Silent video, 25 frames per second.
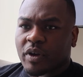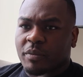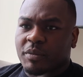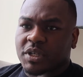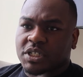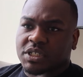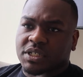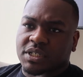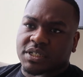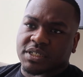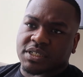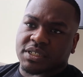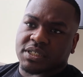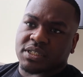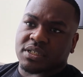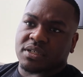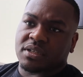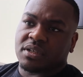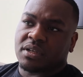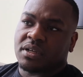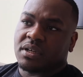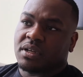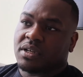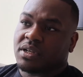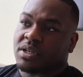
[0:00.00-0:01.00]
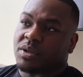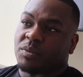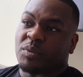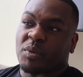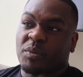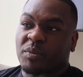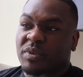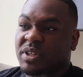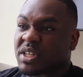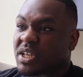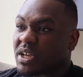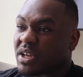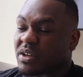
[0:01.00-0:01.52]
amateurs, yeah. Then
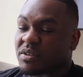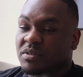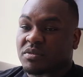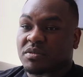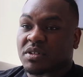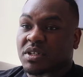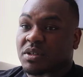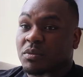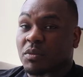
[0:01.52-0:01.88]
we returned,